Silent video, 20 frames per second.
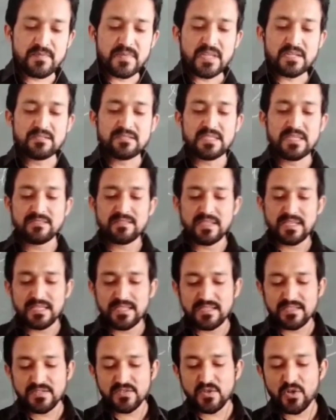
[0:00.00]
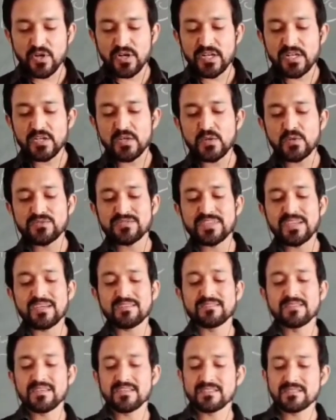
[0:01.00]
stanza is continues
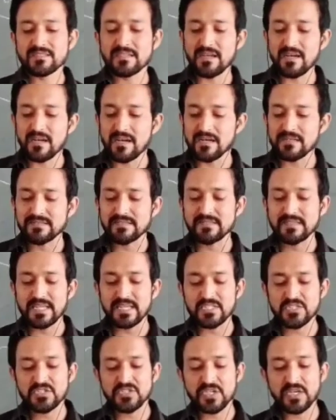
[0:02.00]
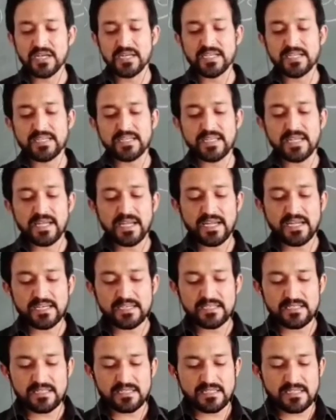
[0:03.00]
as the stars that shine
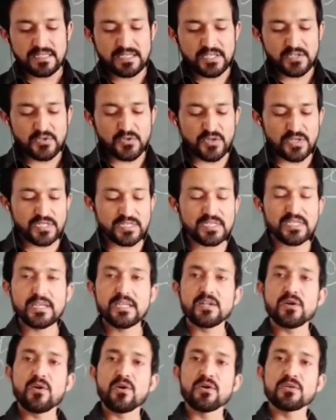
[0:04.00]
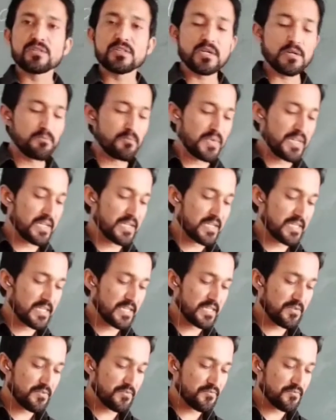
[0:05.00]
and twinkle on the
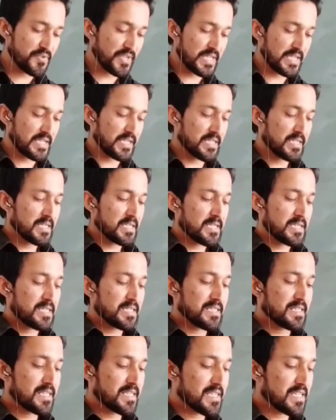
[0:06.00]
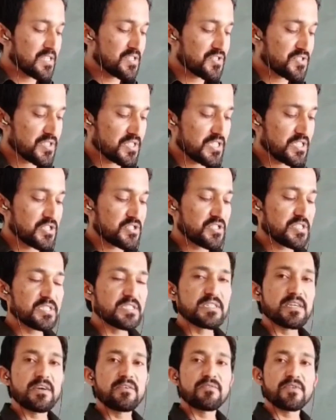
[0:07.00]
Milky Way. They stretch
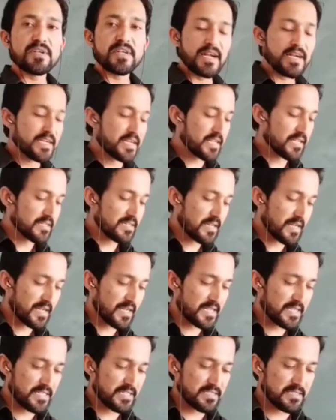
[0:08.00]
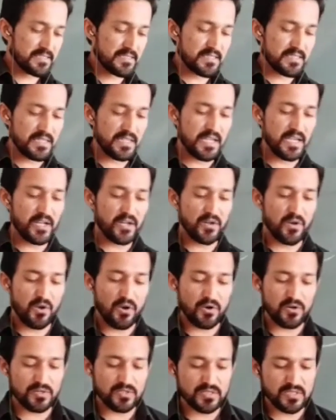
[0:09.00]
in never-ending line
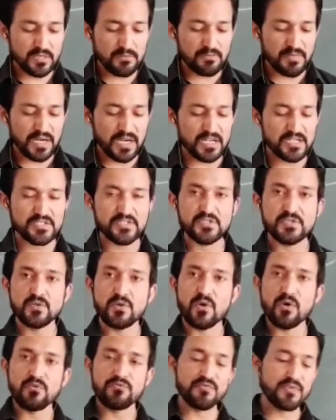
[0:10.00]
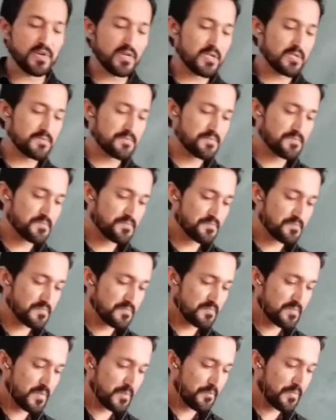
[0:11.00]
along the margin of
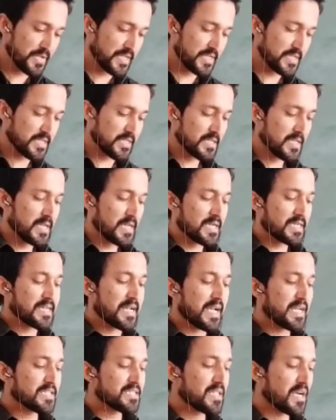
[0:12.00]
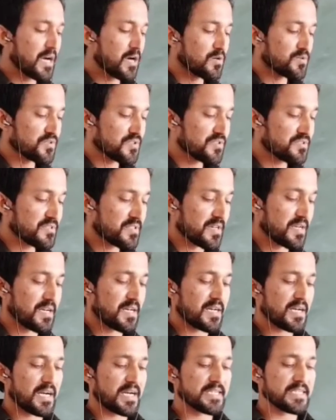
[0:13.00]
a bay. 10,000
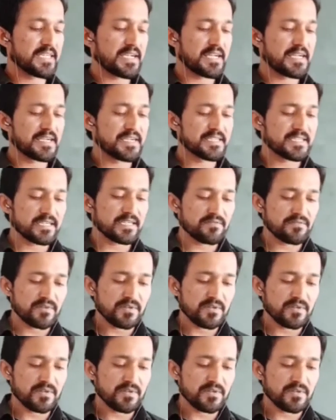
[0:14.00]
saw I at